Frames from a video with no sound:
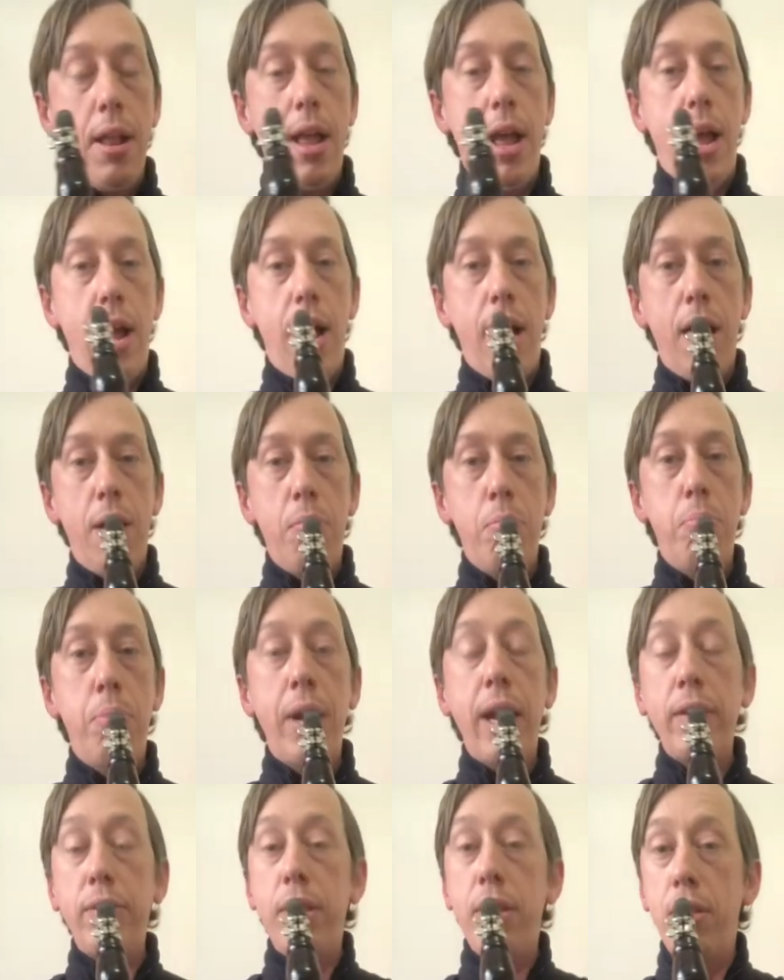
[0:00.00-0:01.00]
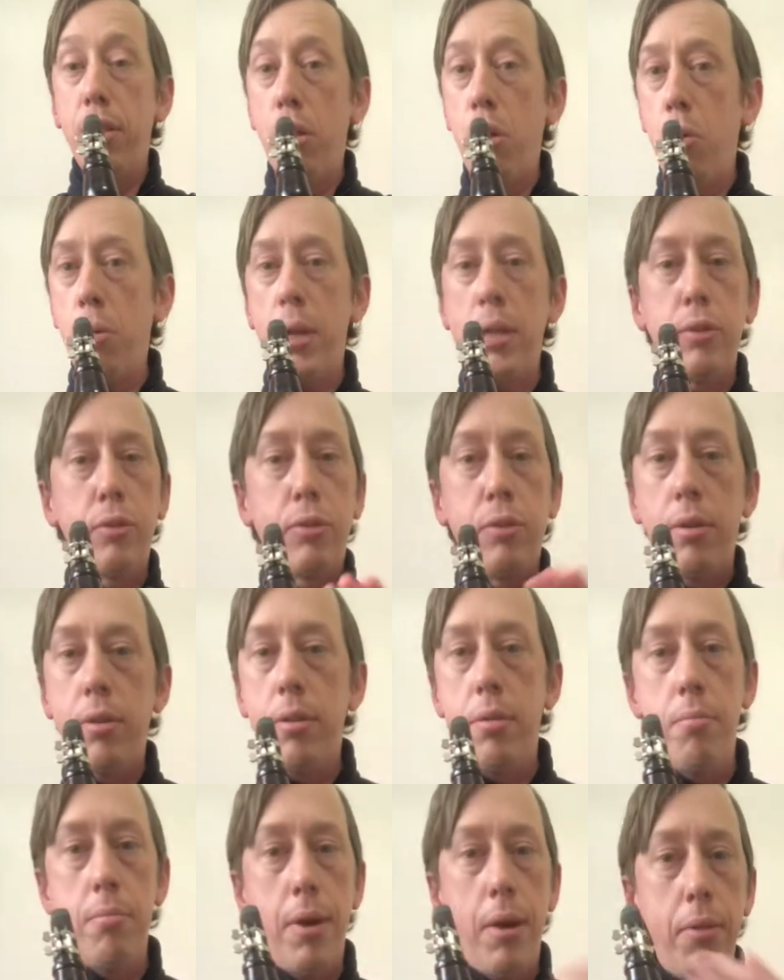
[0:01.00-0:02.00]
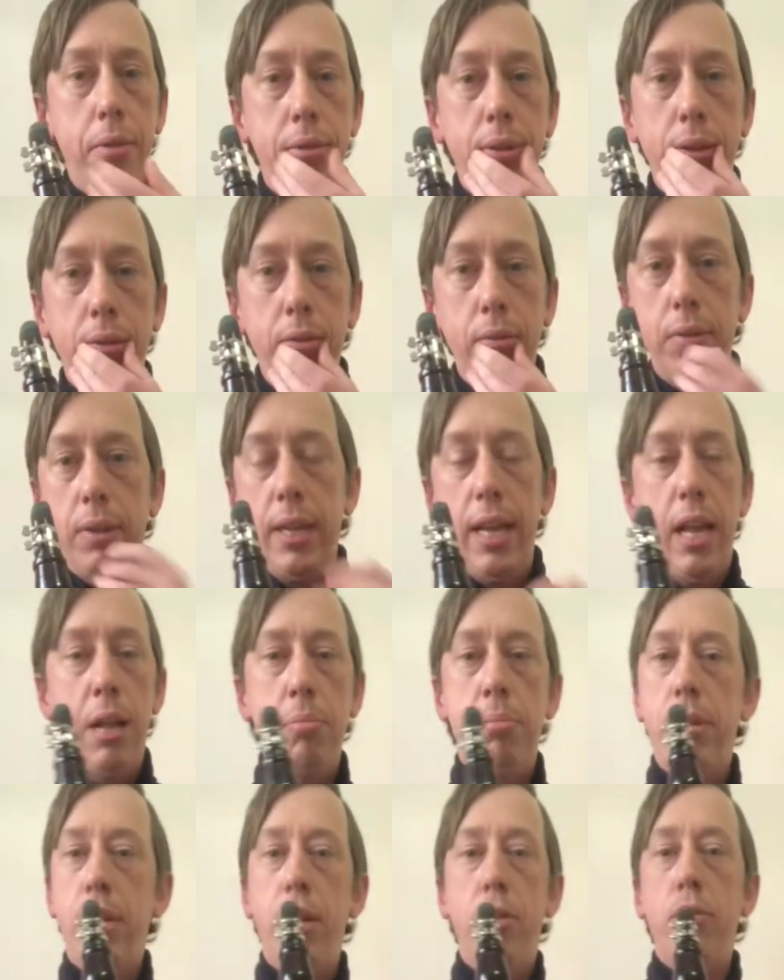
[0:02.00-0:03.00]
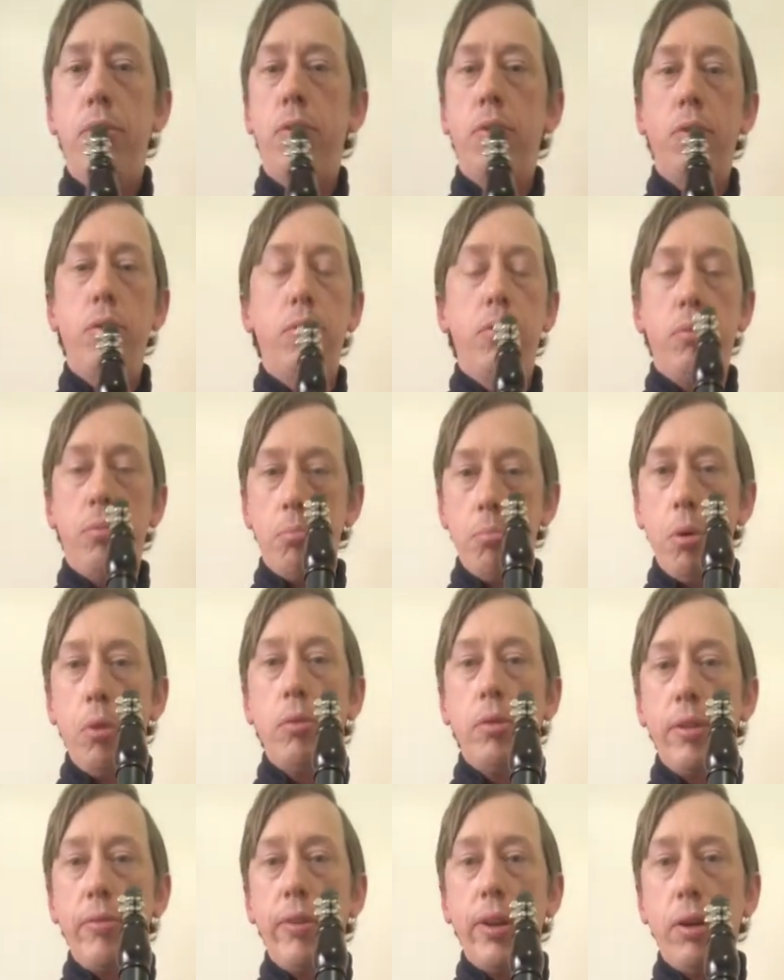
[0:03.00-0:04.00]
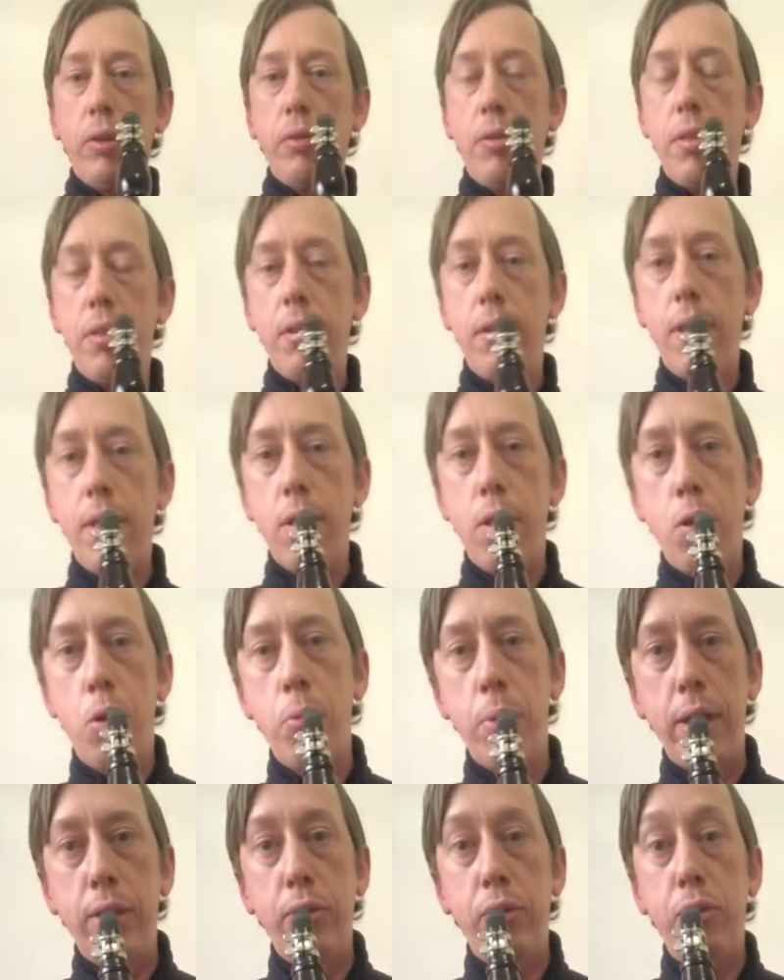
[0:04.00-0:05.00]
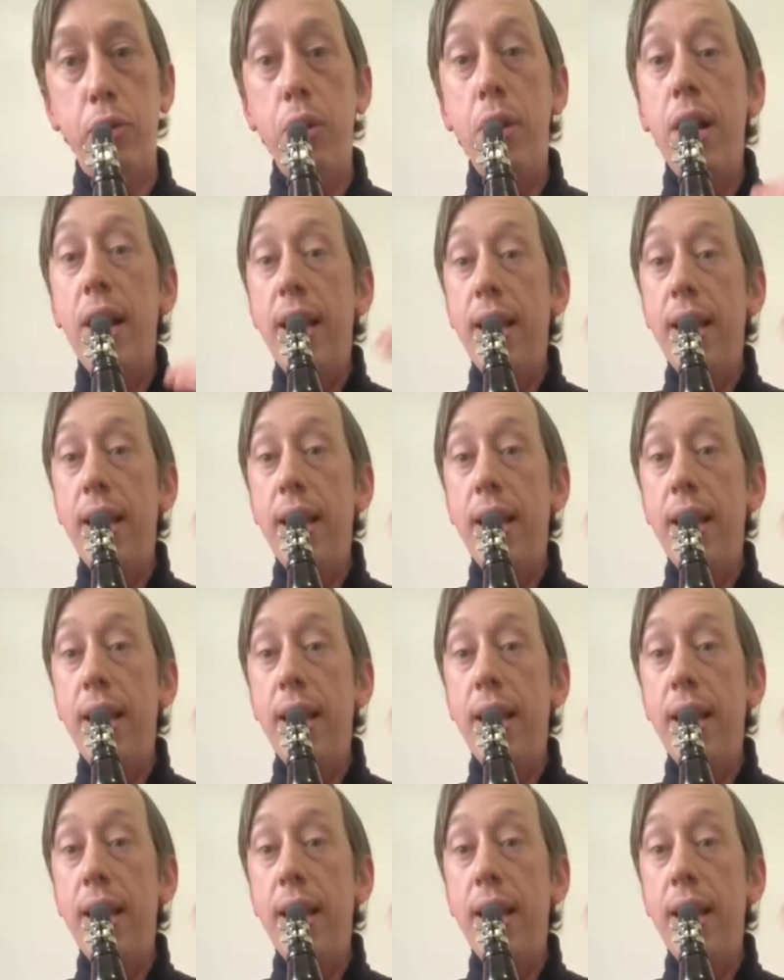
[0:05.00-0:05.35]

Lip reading: But actually, in the low register, the mouth doesn't really help it out. So it's mostly fingers in the low register.